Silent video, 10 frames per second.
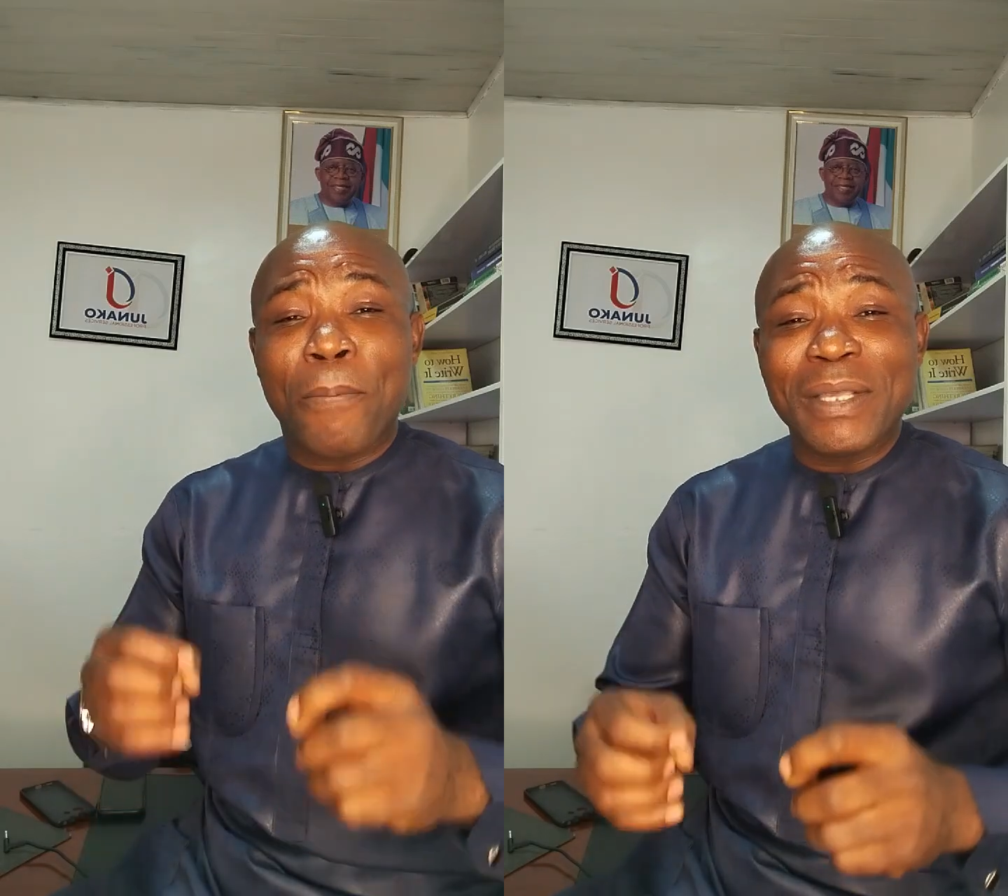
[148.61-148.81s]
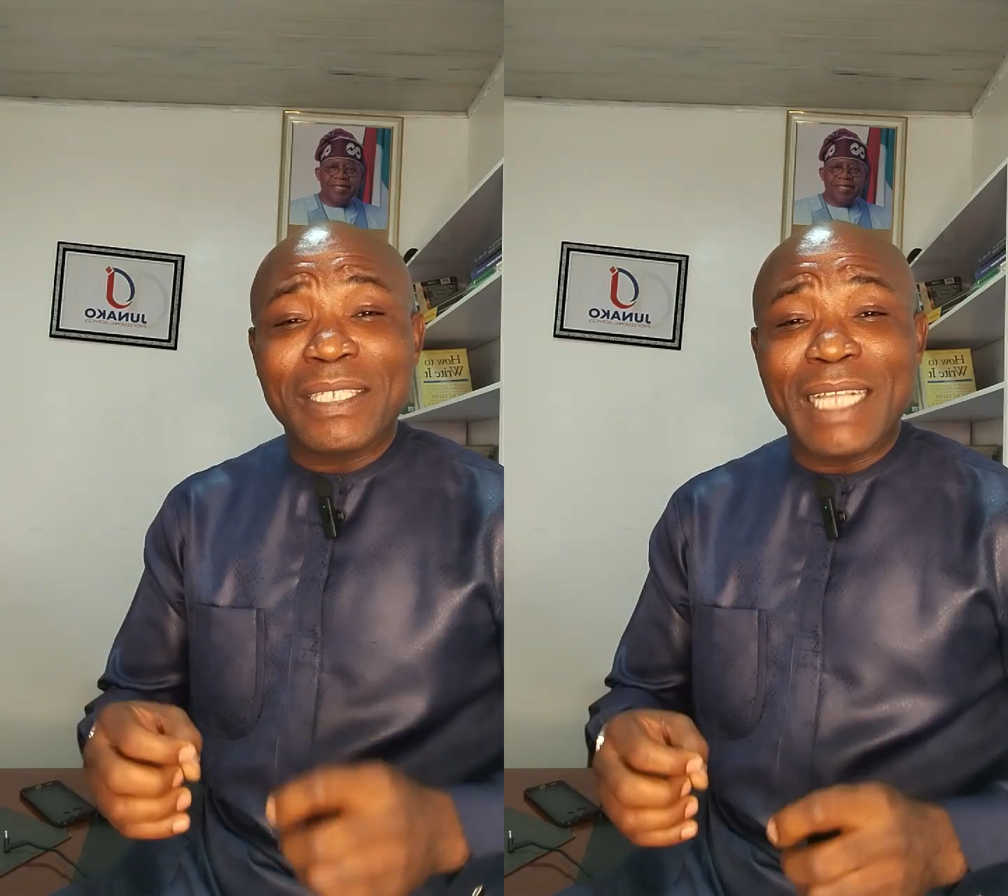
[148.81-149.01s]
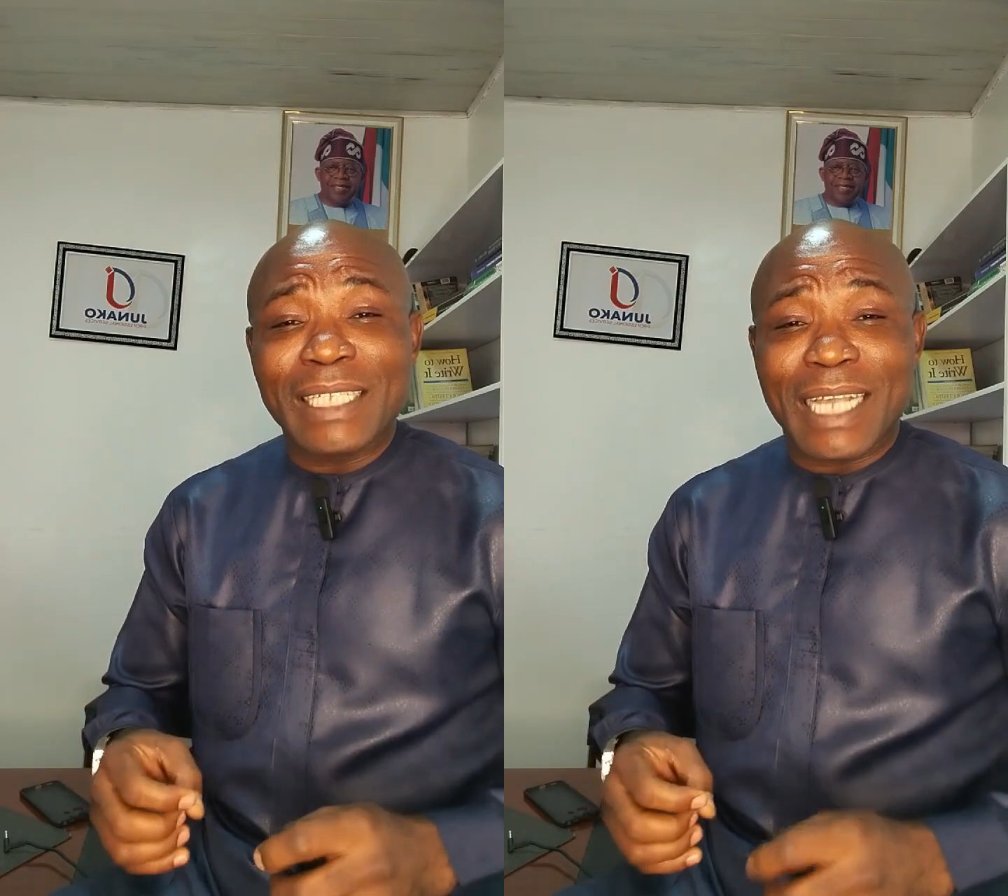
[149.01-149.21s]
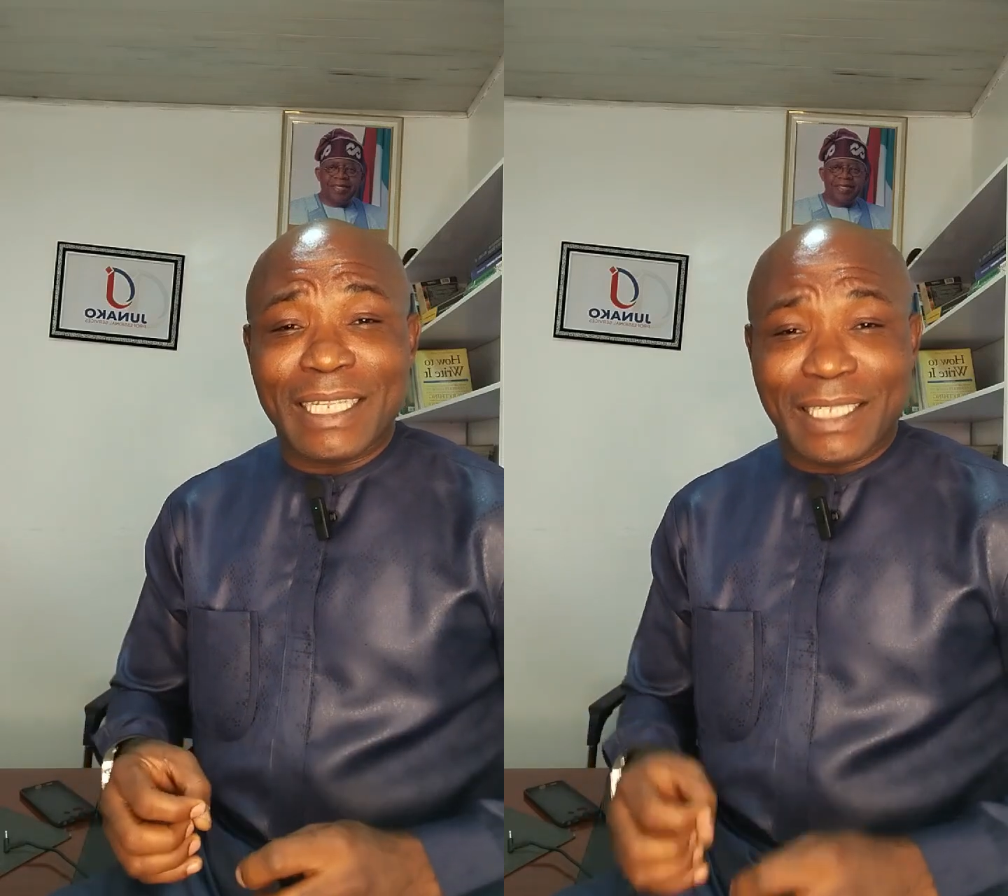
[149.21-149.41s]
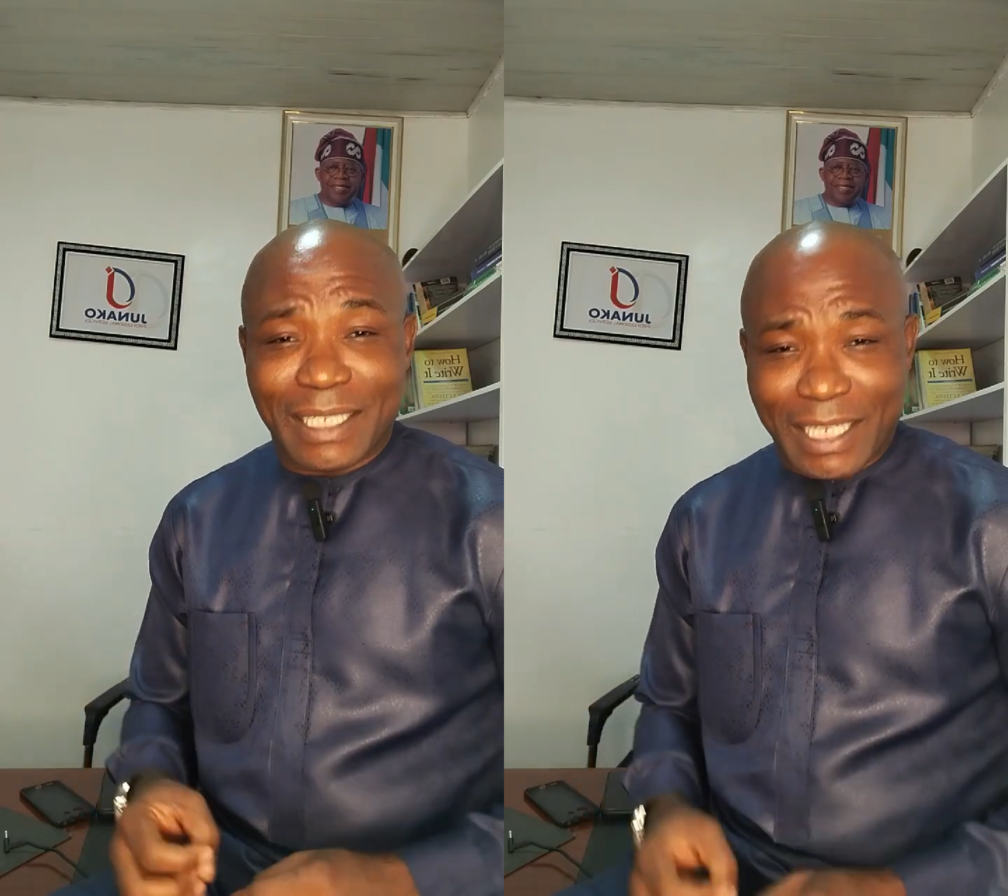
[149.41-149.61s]
will
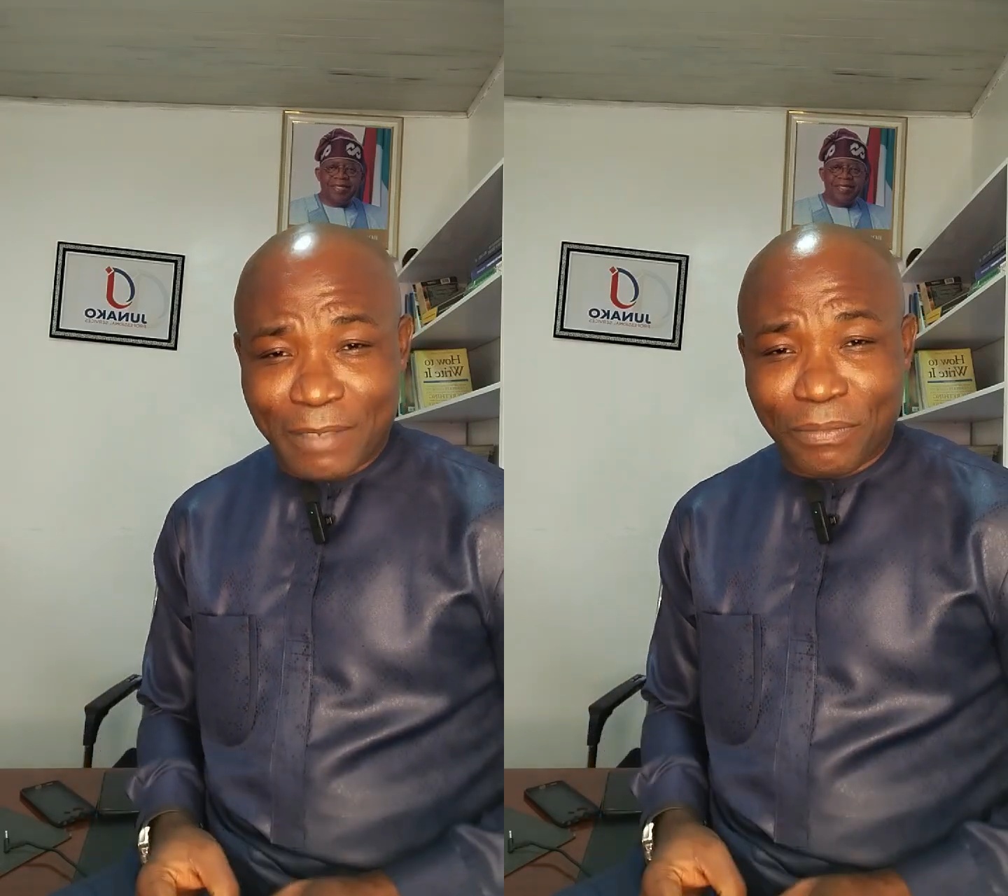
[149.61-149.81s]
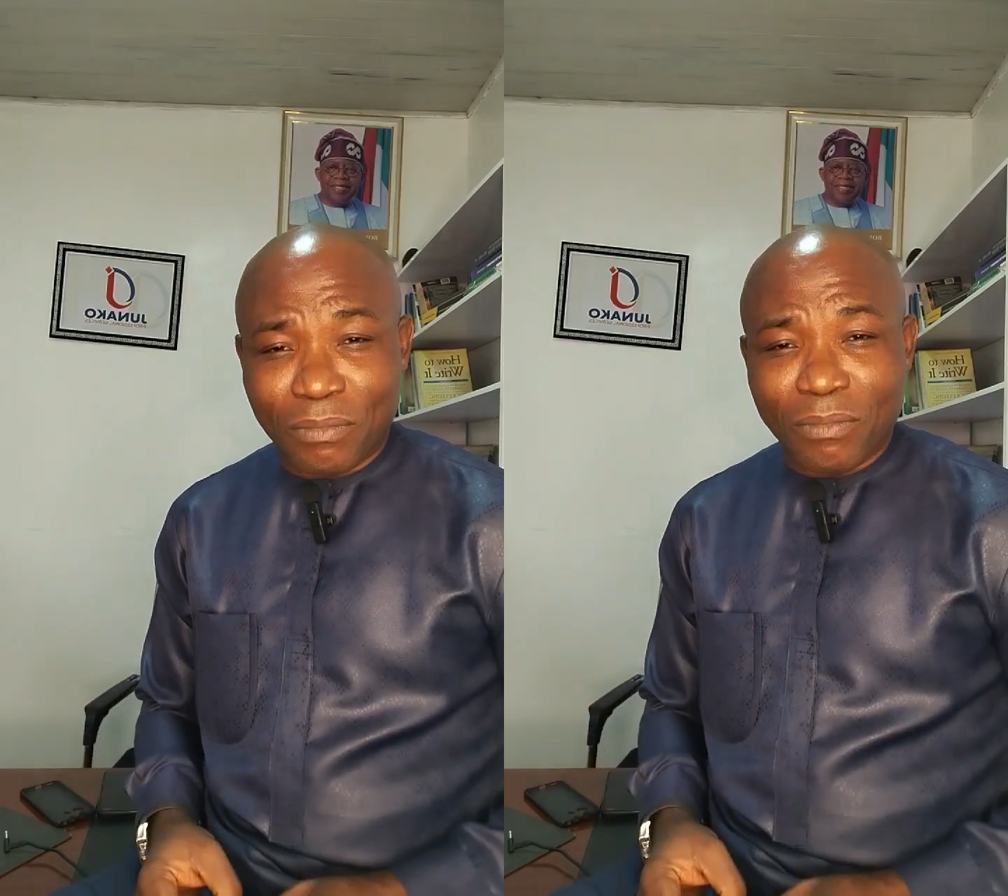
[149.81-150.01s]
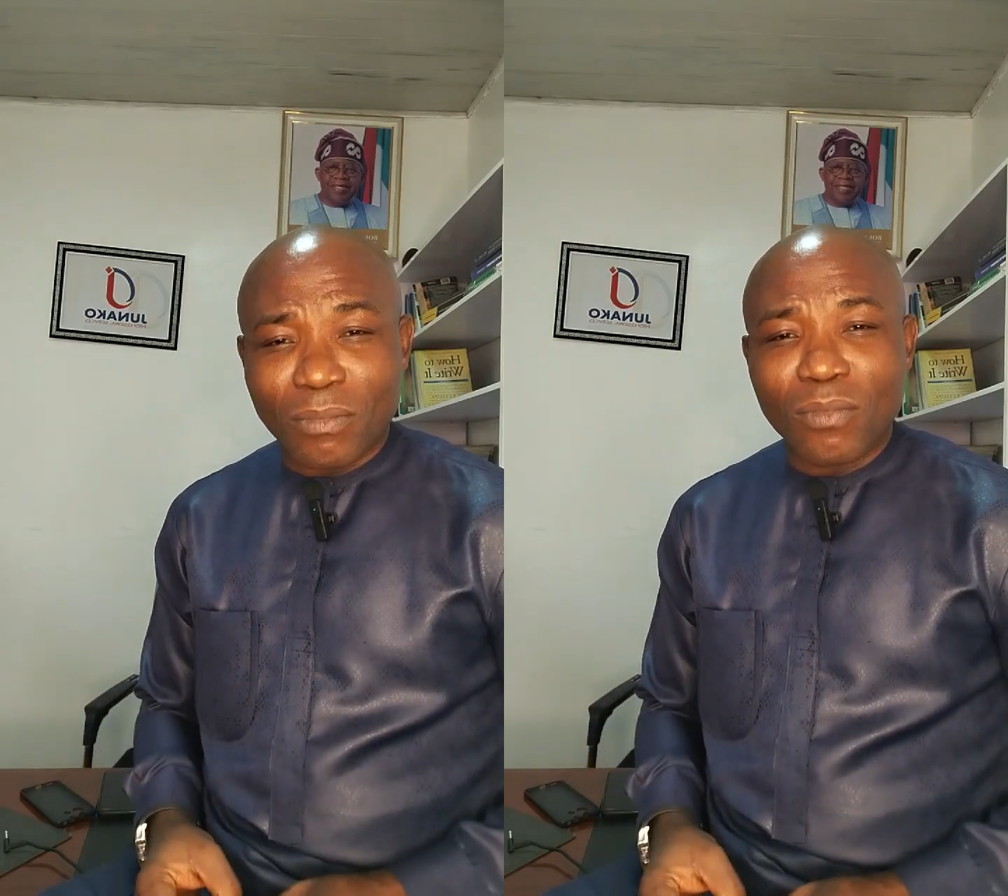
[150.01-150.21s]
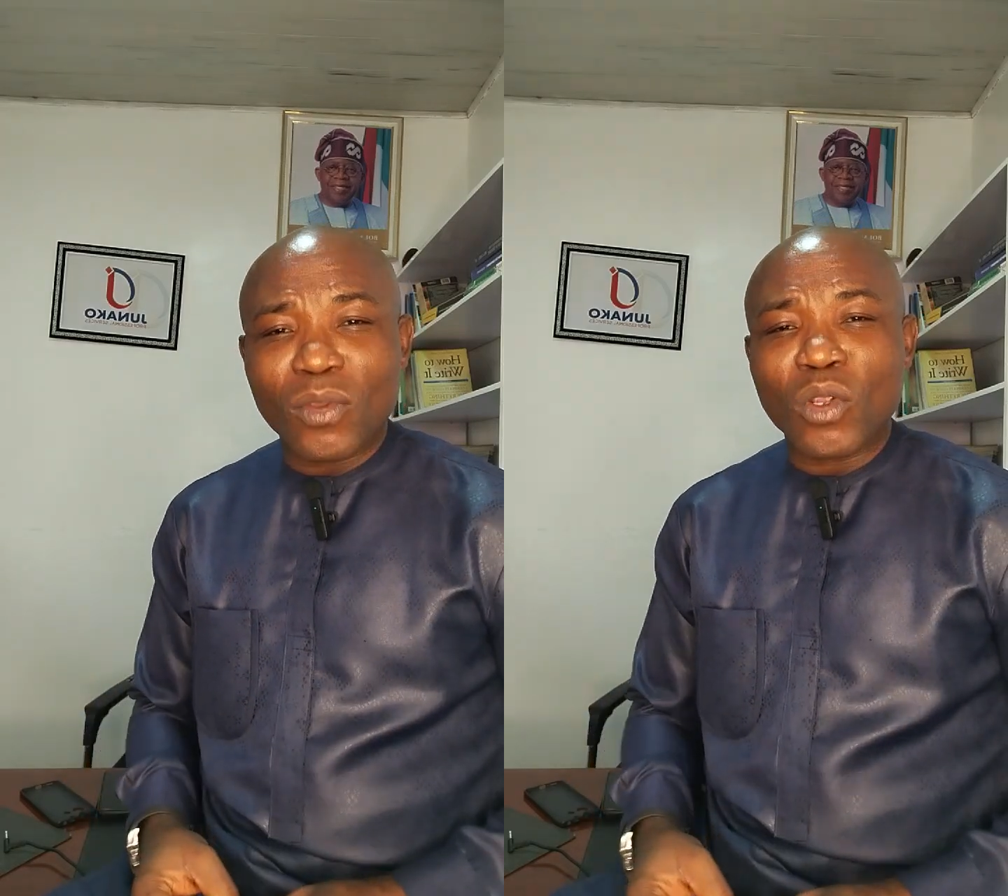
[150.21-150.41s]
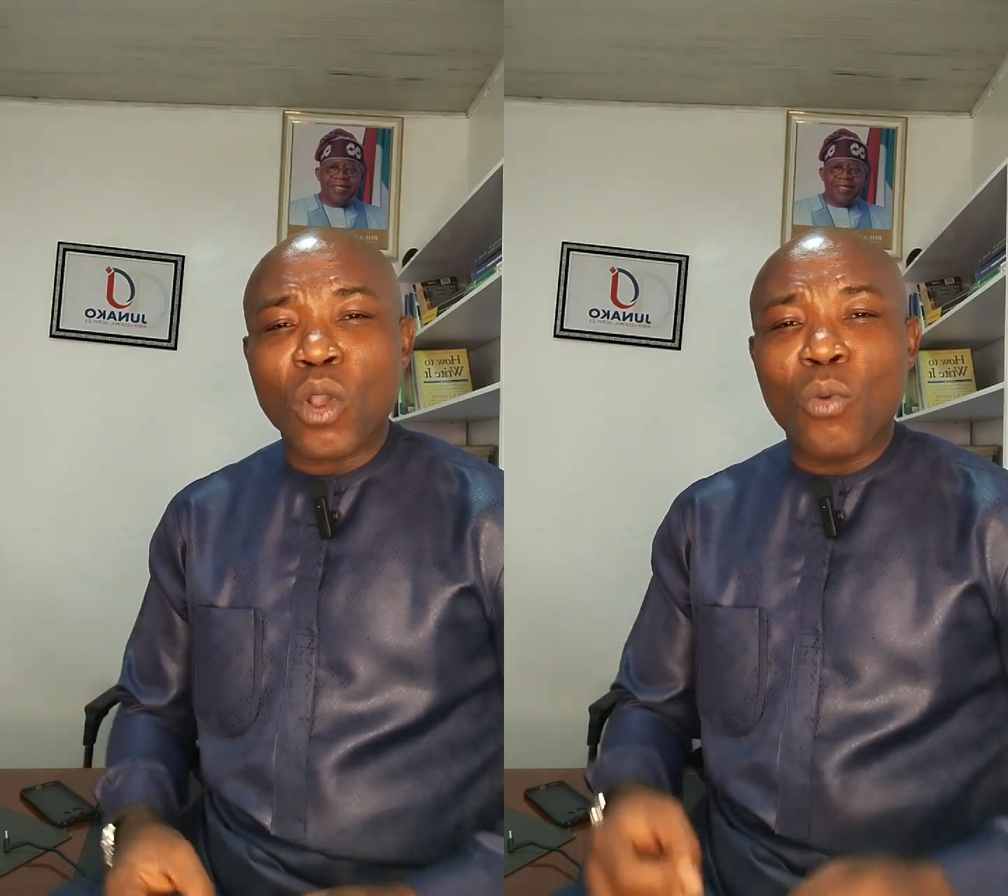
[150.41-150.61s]
continue its
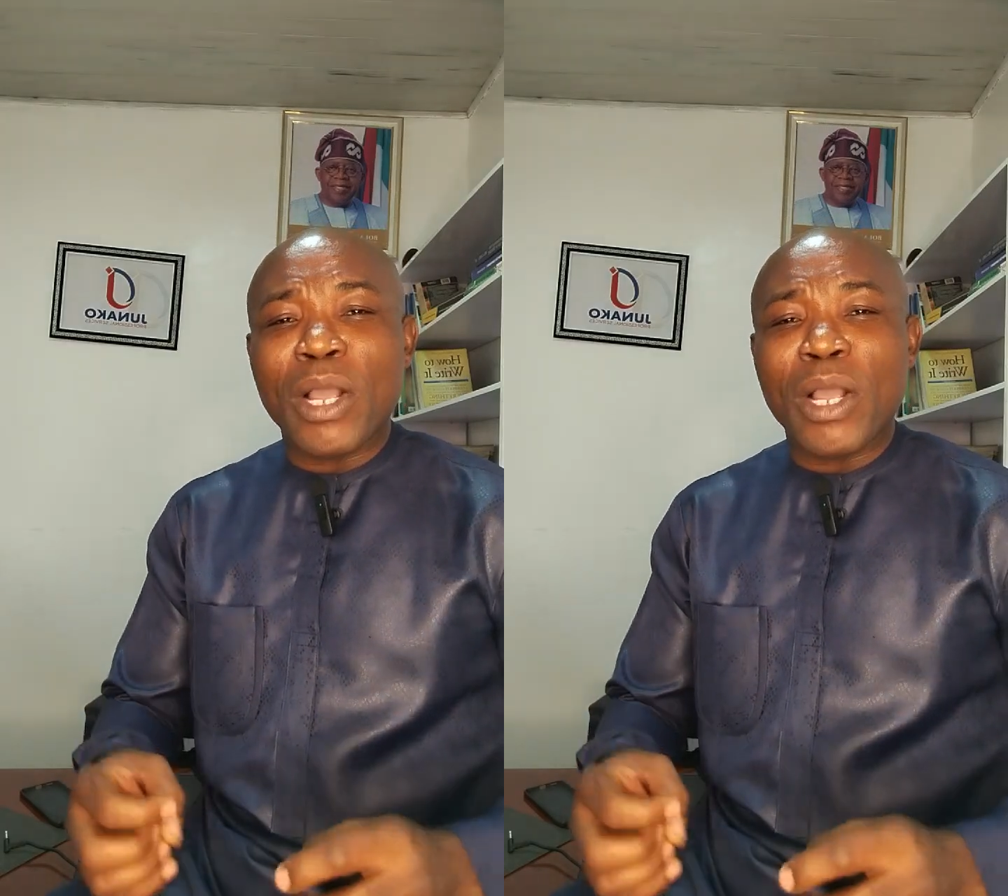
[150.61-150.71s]
operation